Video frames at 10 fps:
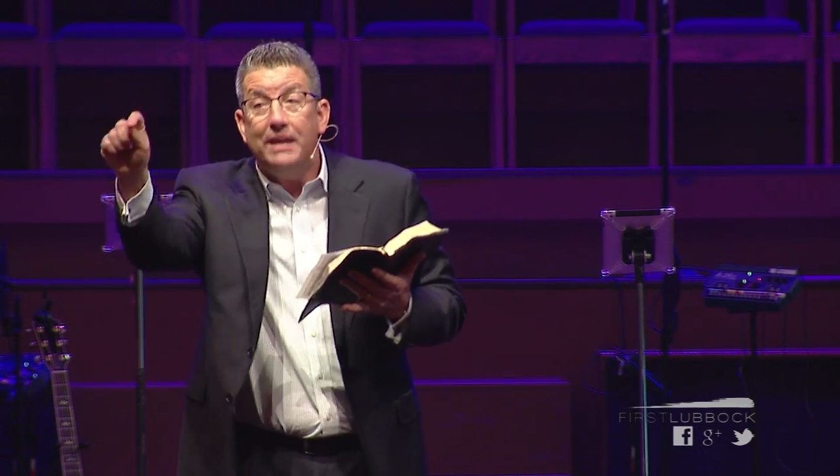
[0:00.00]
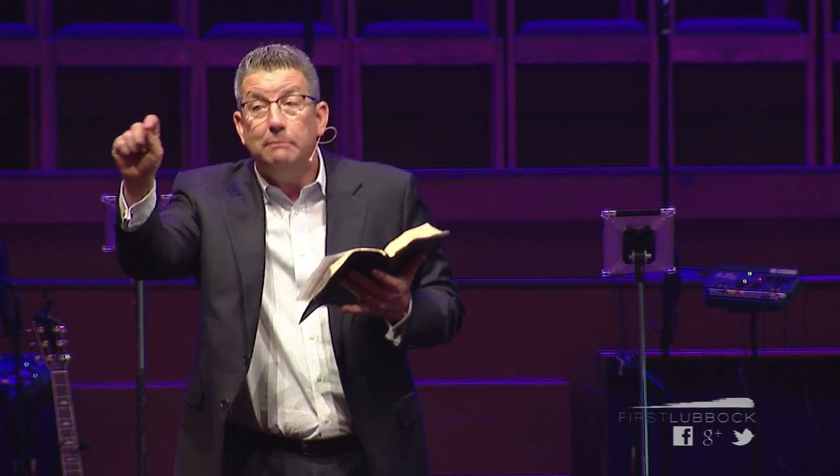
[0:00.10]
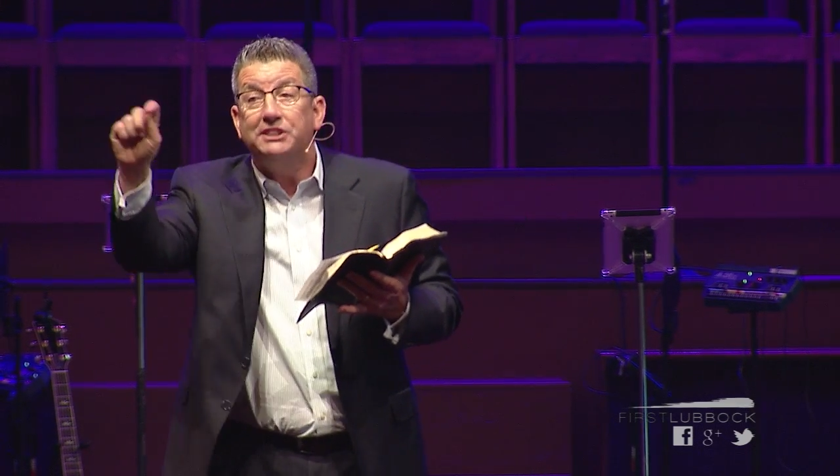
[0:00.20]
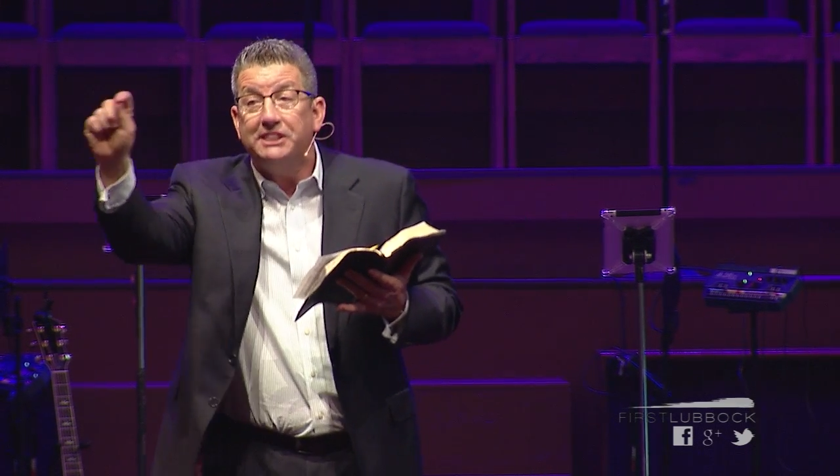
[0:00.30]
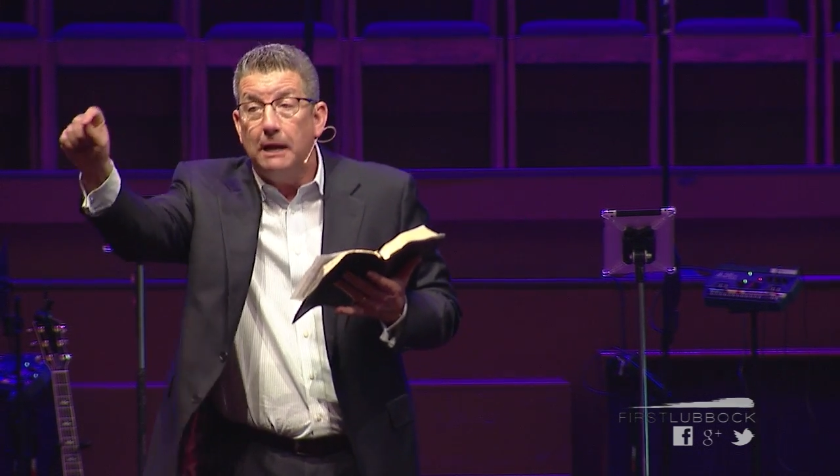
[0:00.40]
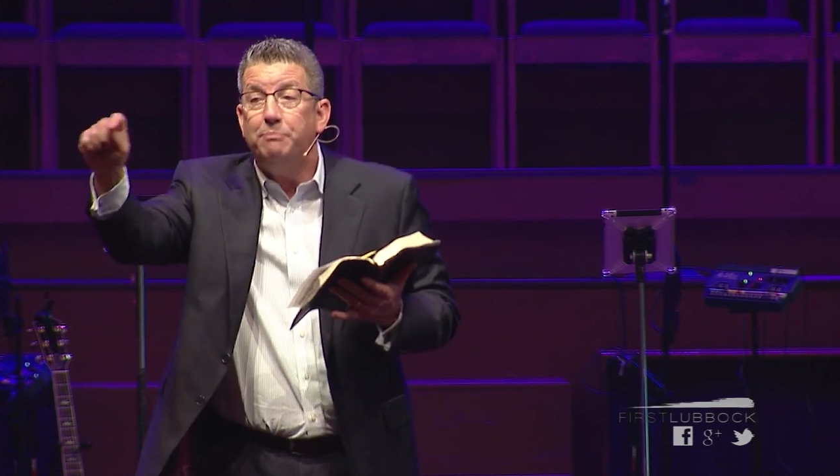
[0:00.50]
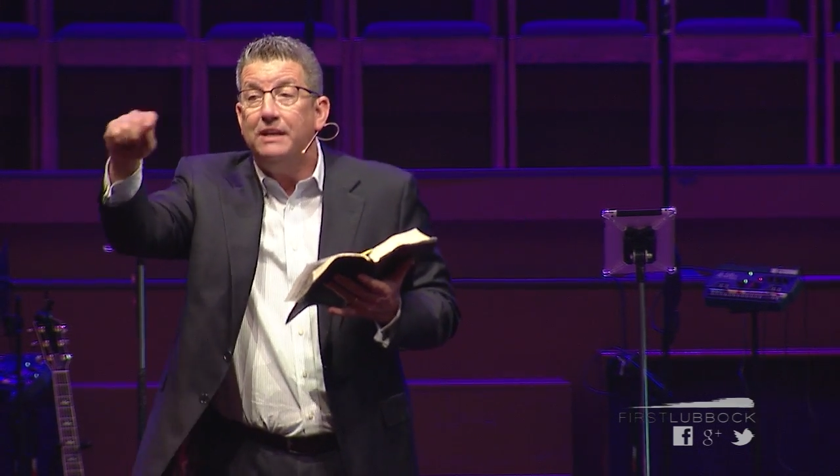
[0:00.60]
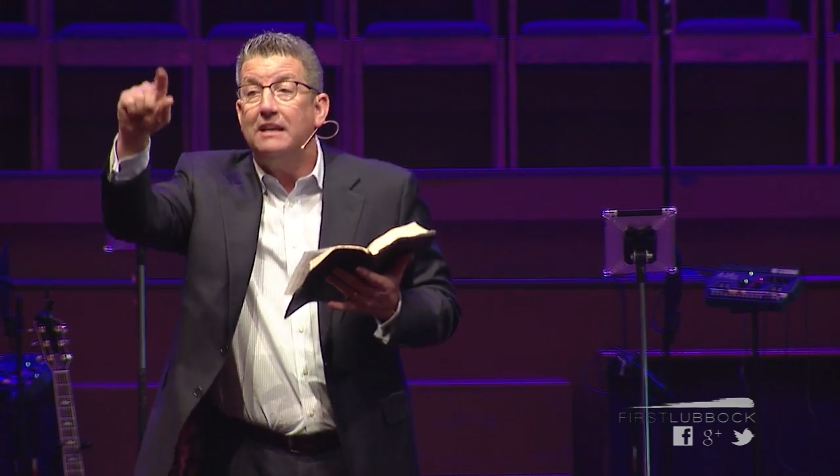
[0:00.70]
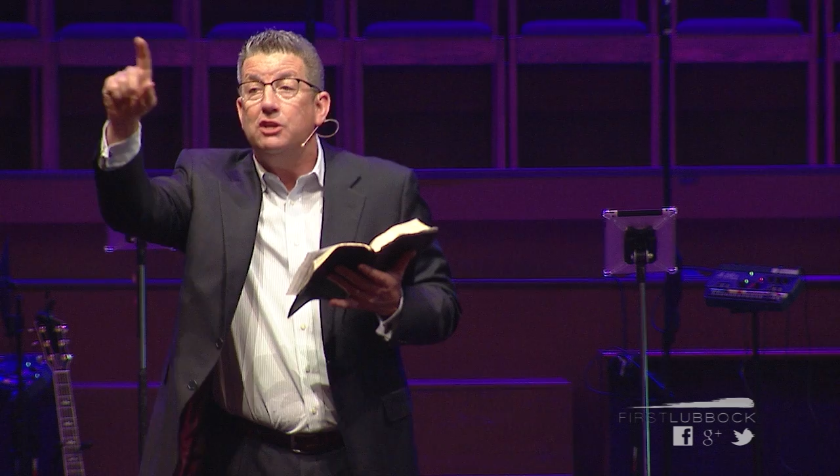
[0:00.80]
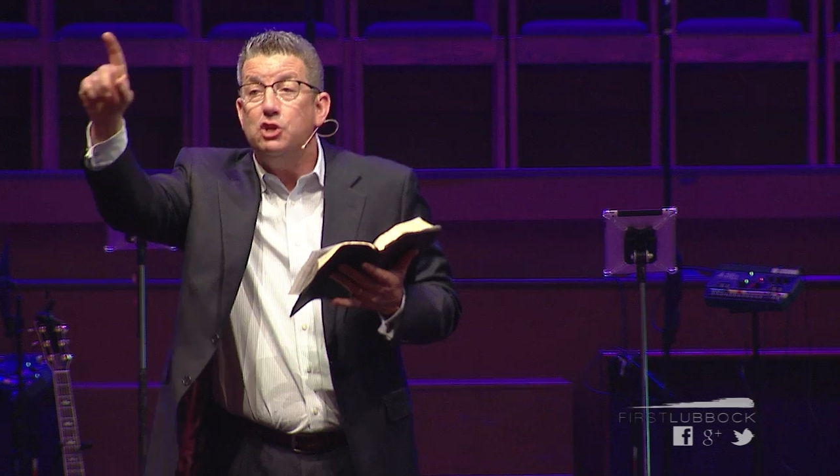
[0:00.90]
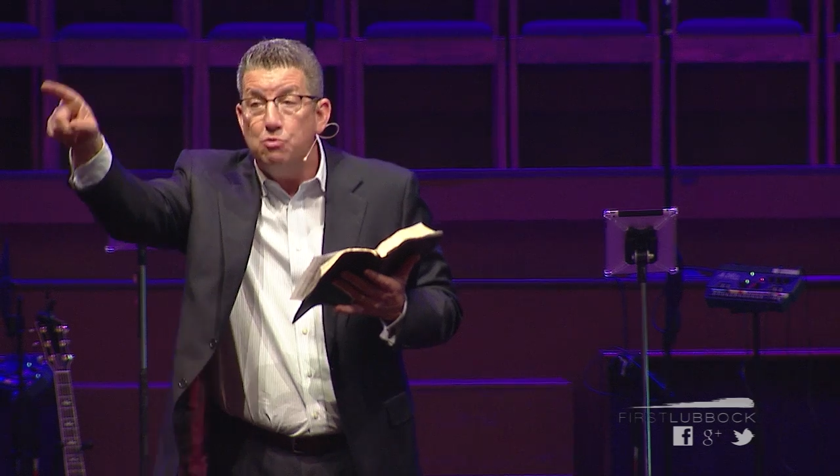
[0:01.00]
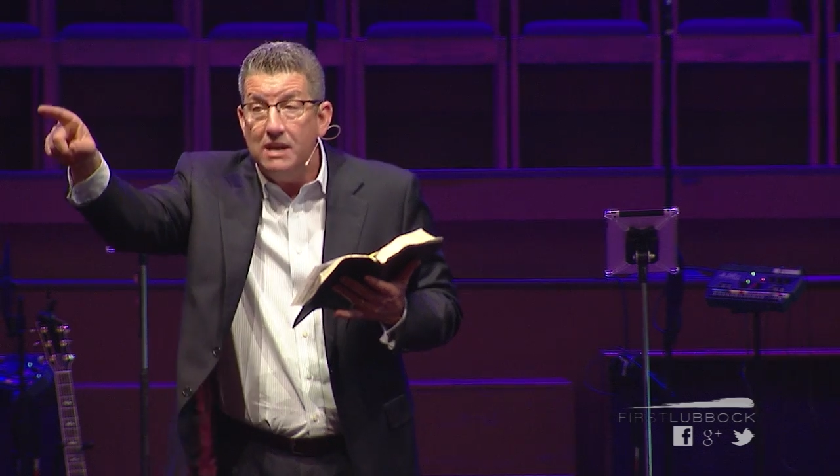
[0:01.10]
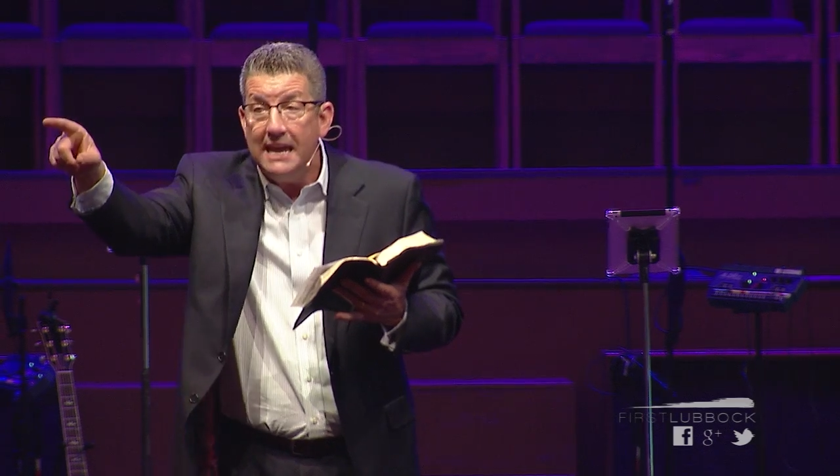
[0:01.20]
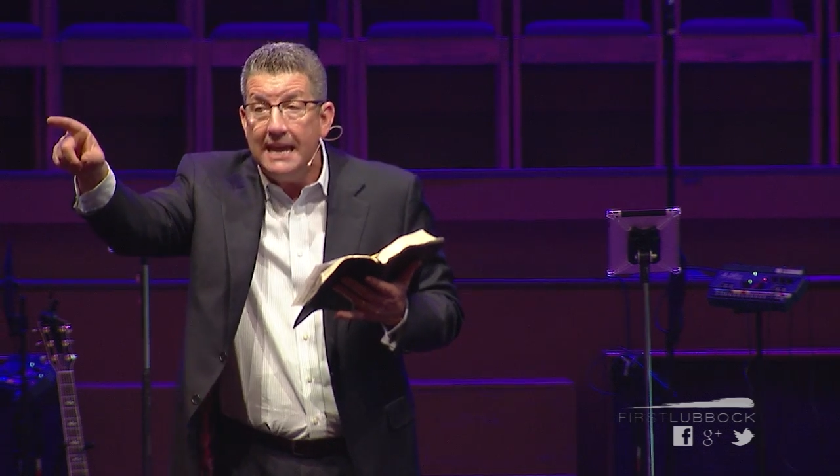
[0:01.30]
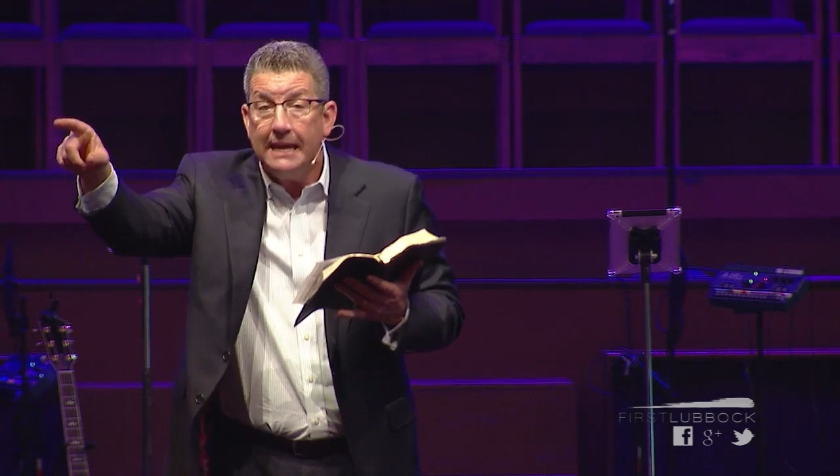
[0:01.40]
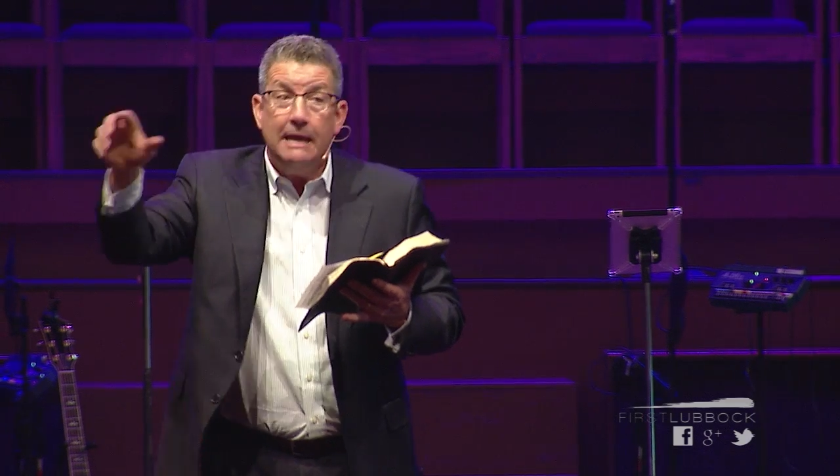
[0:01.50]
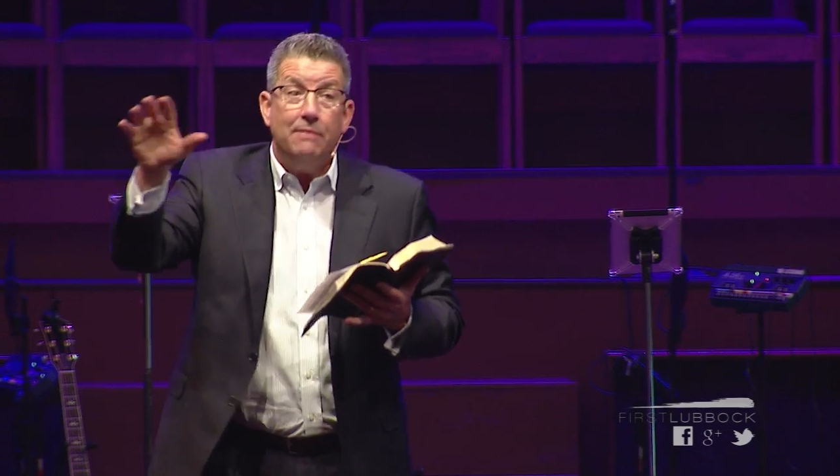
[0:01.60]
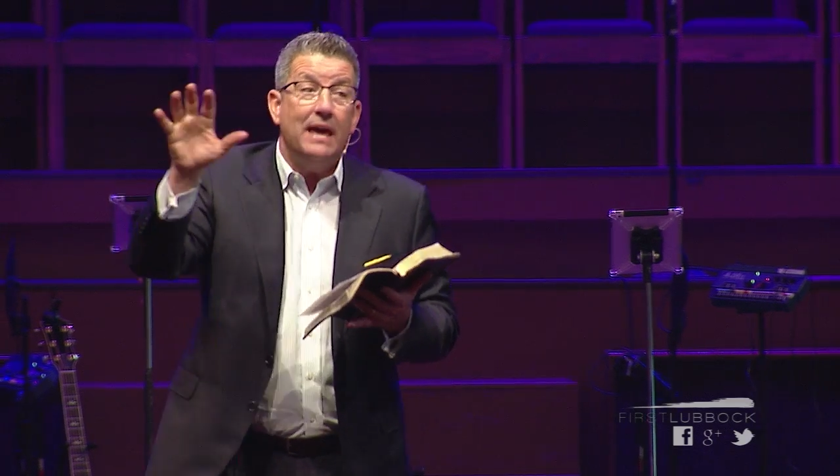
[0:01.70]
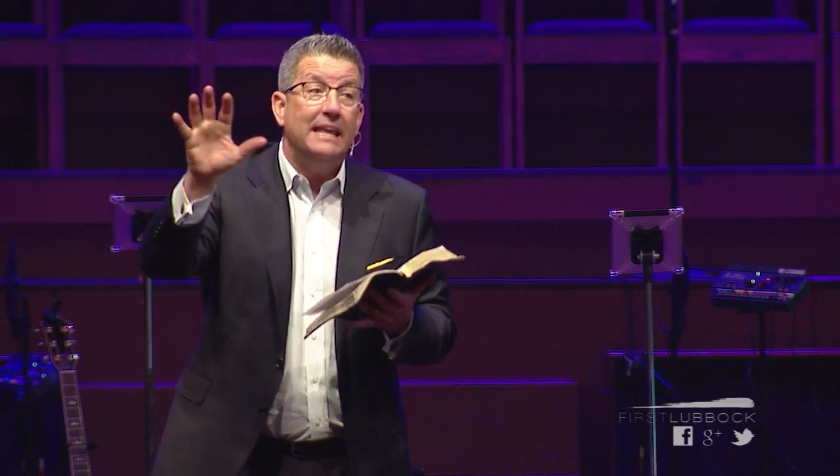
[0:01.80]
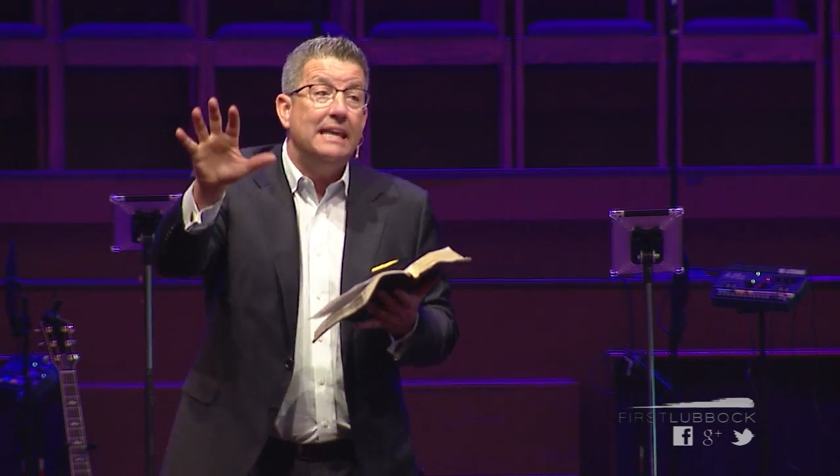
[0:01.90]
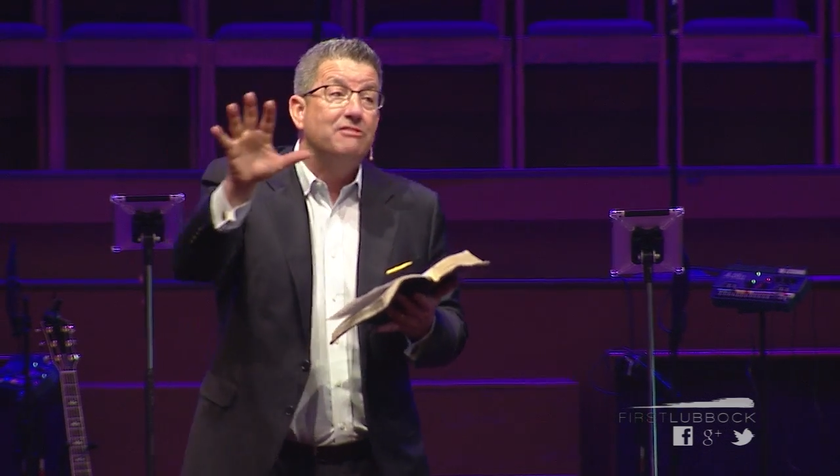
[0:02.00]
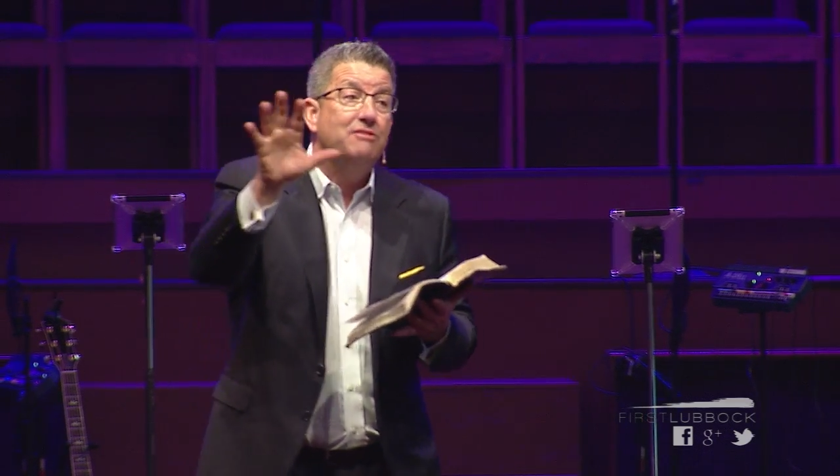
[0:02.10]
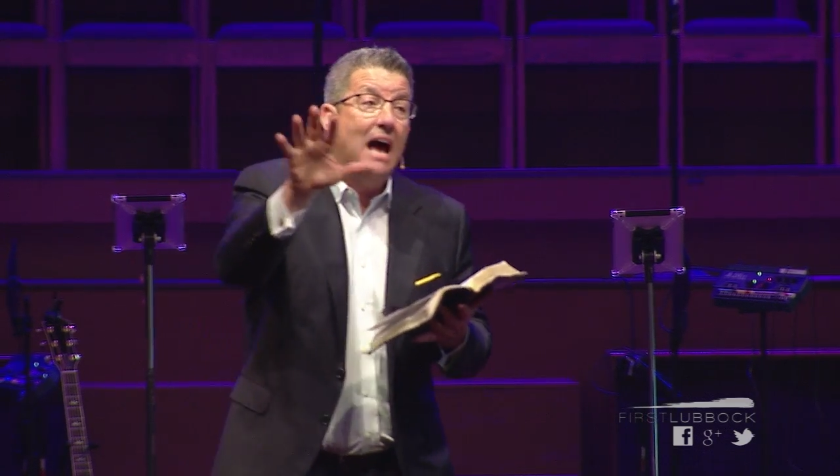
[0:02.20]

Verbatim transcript: them something unique that He has